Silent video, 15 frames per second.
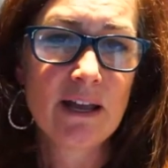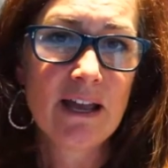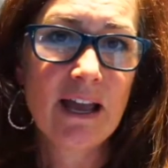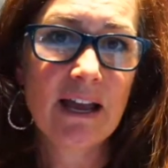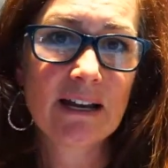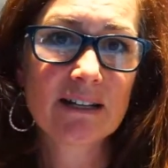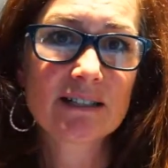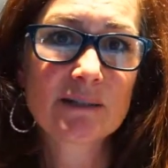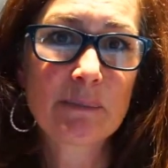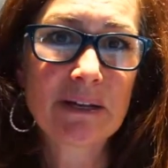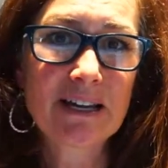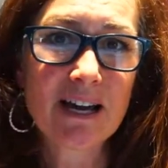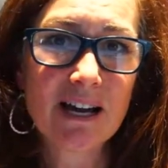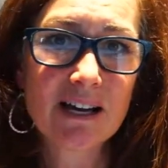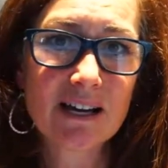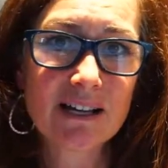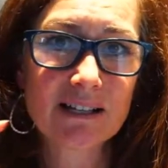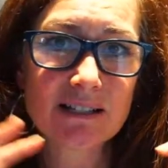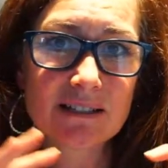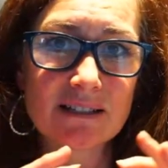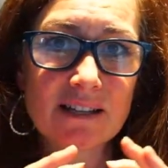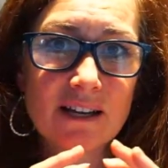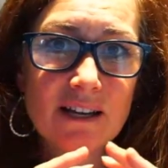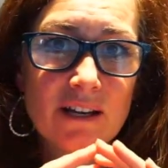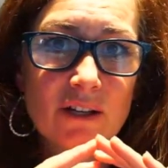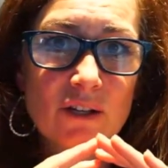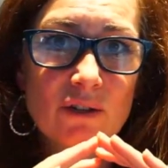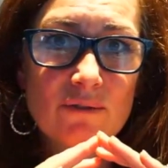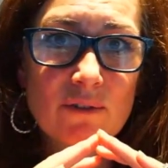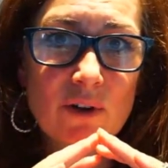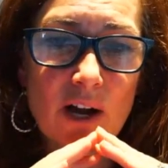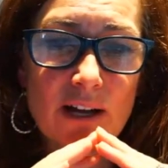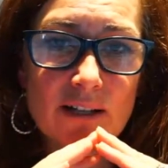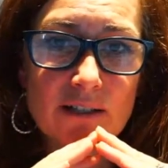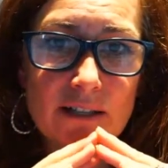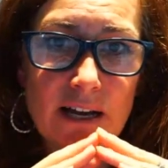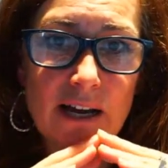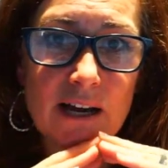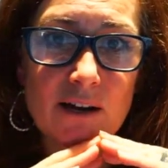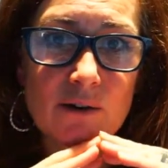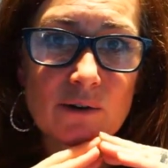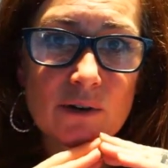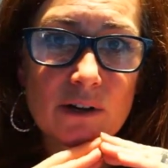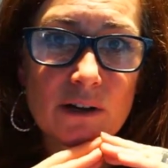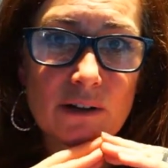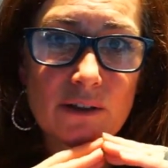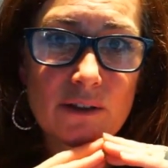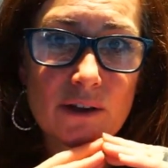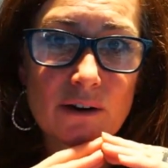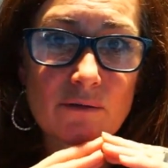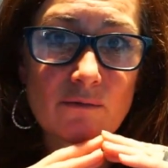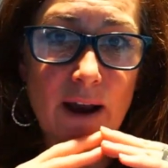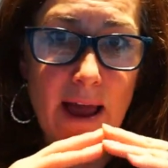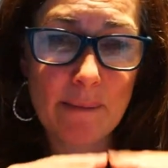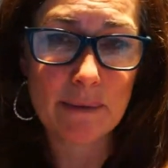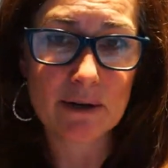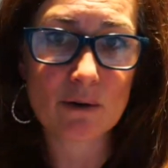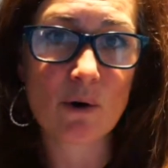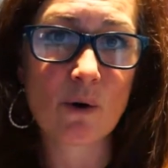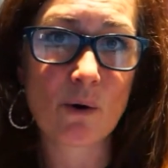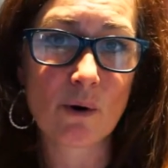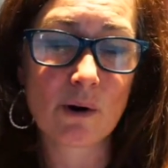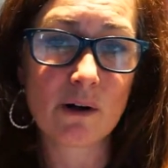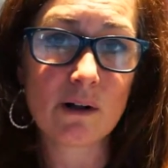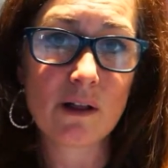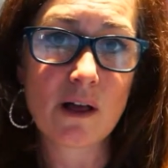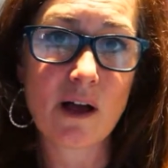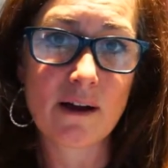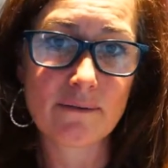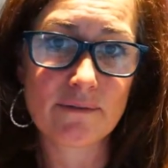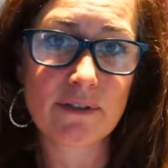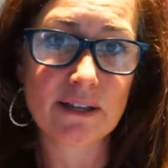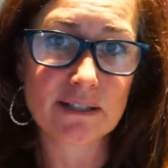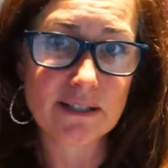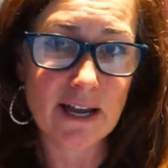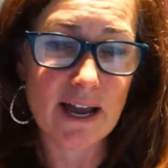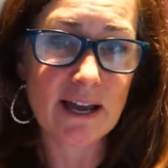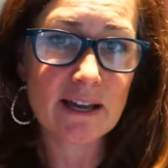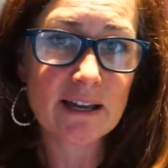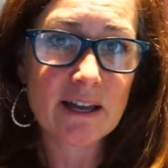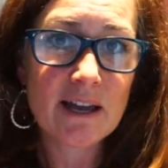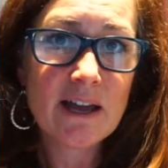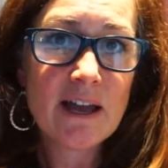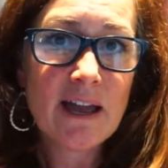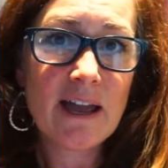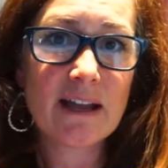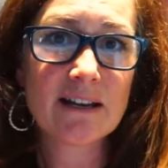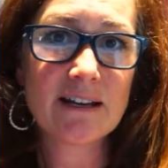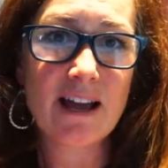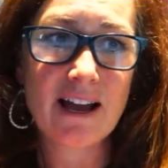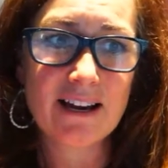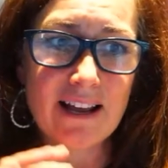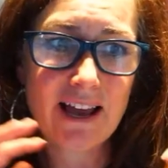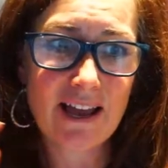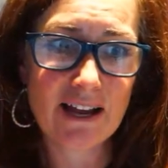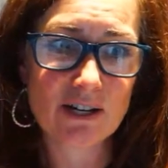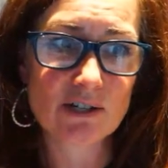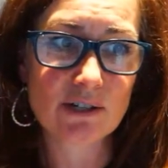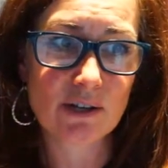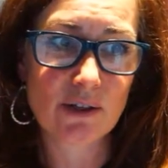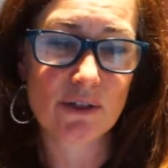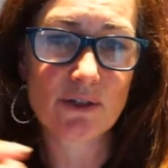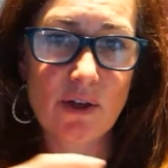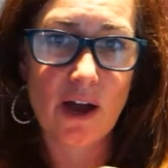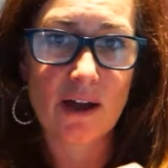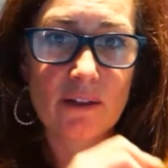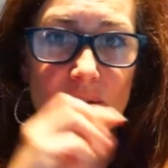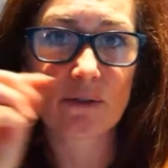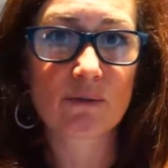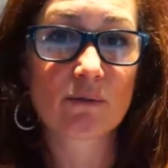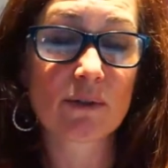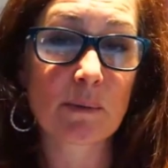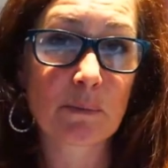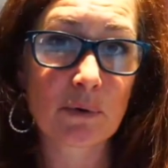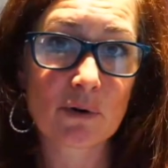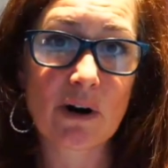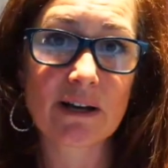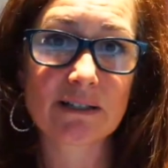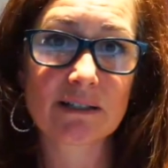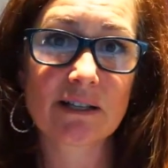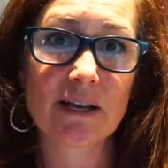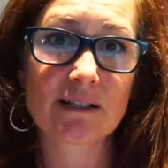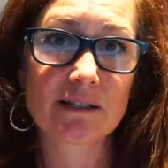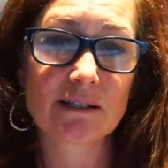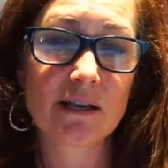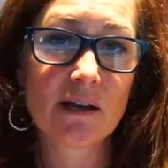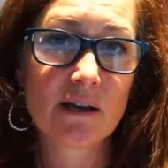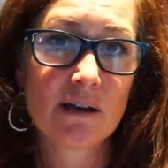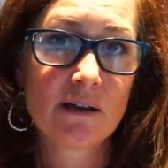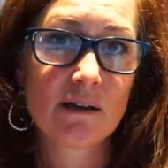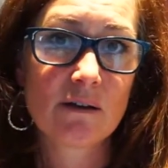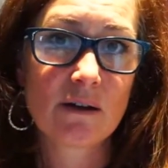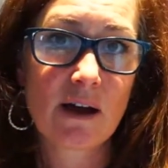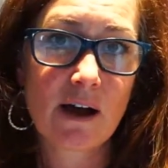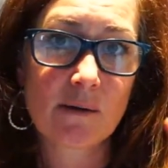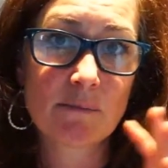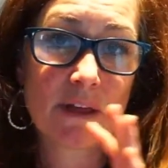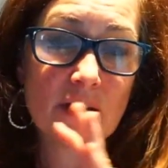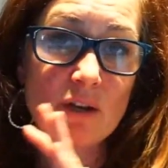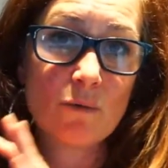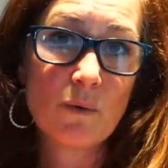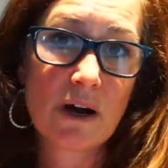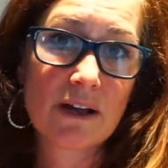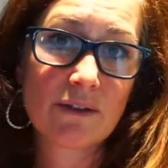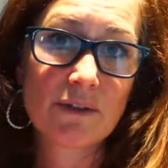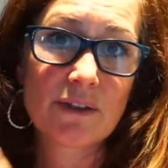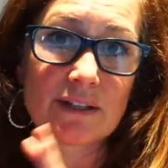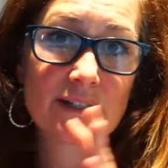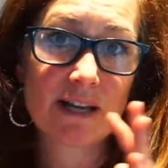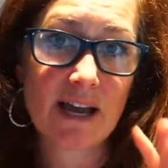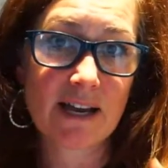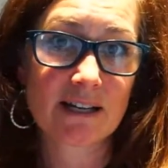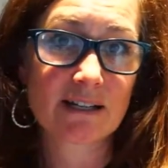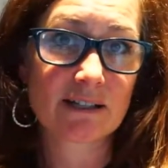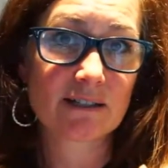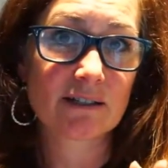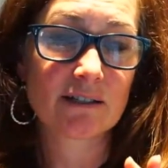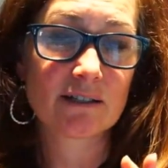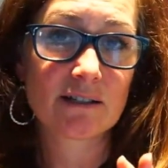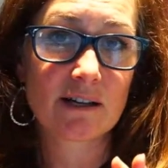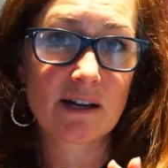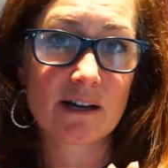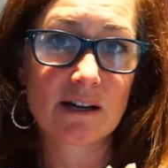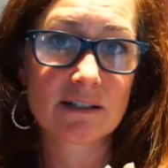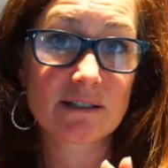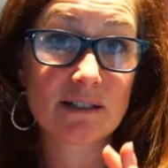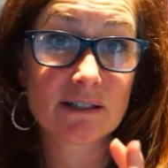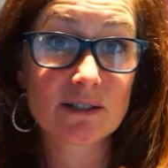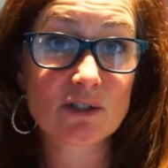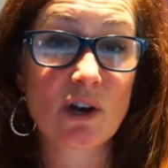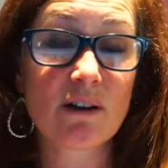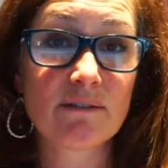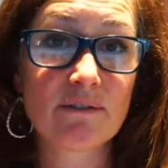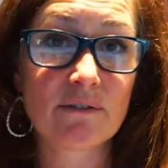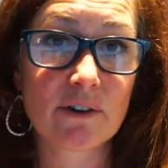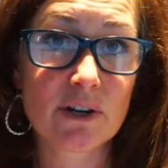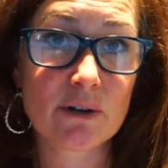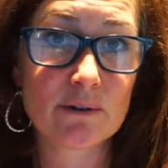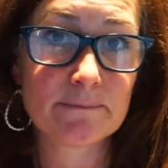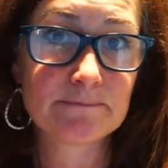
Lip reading: And it's because you've gone down the rabbit hole of the tech and not actually thought through the process that you want the tech to solve for you.